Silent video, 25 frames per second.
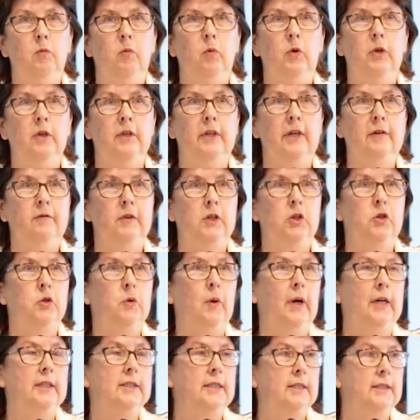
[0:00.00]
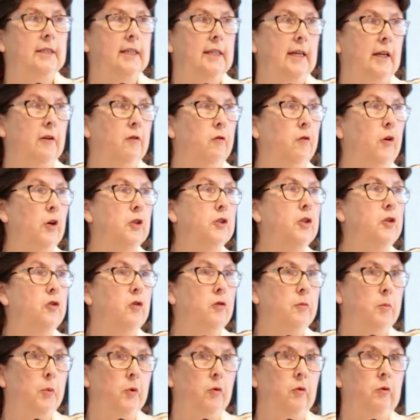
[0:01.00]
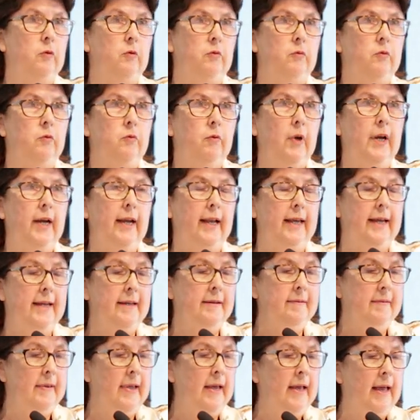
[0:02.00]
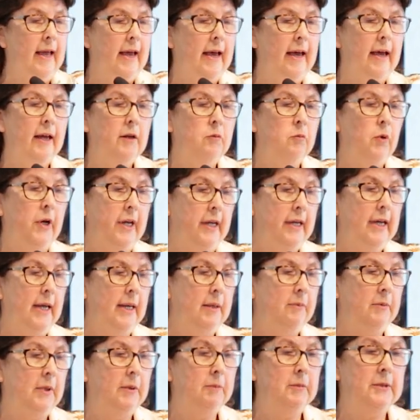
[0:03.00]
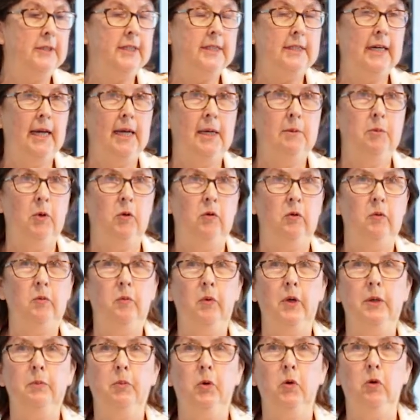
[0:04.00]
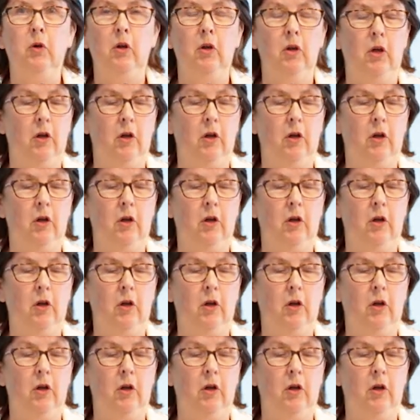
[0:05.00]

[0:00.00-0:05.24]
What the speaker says: were given to us as unfosterable, really, and we keep them stable. We put a